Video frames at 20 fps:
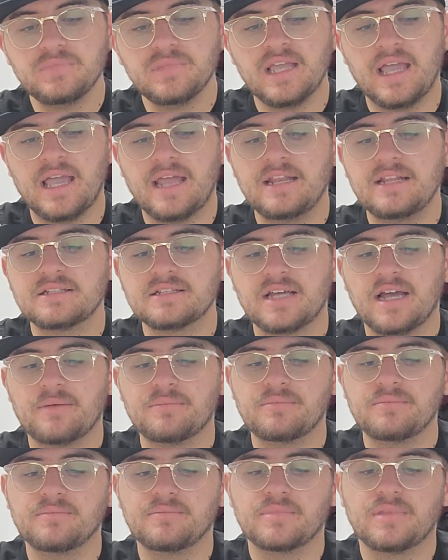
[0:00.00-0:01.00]
At any
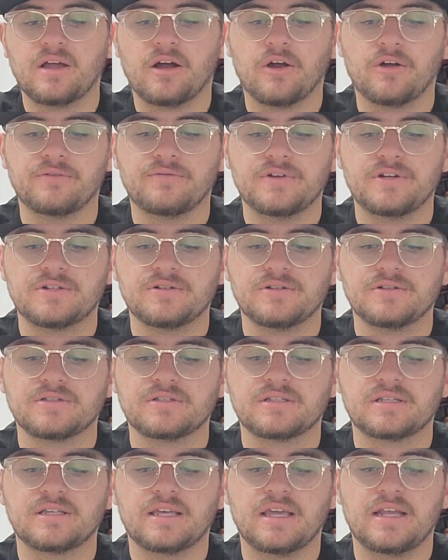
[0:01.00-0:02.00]
time, our
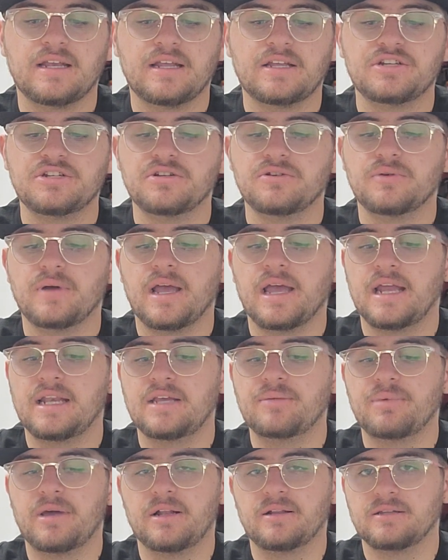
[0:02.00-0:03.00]
officials can issue
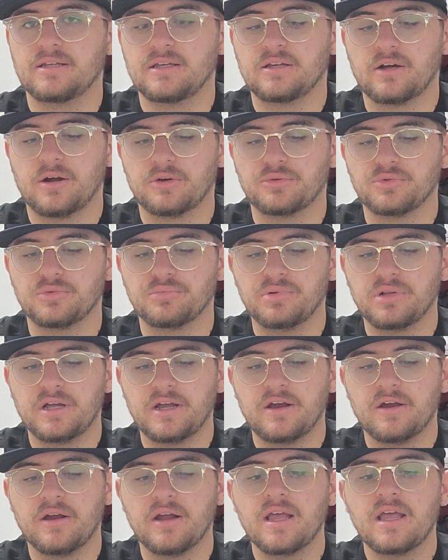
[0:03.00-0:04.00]
any penalty card to a
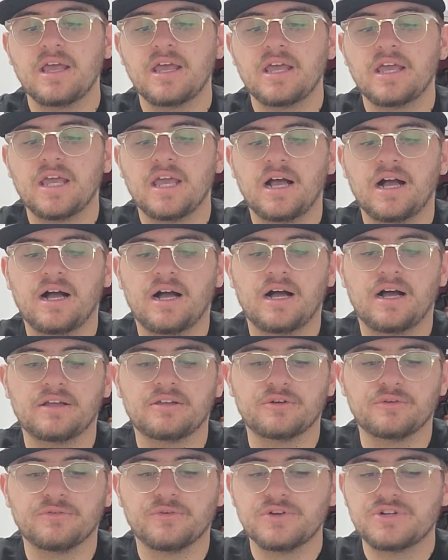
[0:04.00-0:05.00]
player.
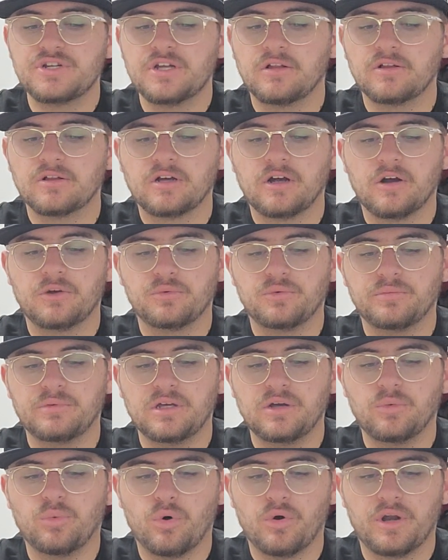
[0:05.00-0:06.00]
Your first yellow card will be
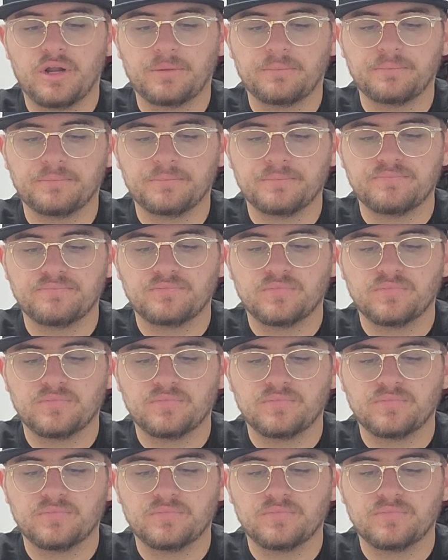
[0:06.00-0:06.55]
a warning.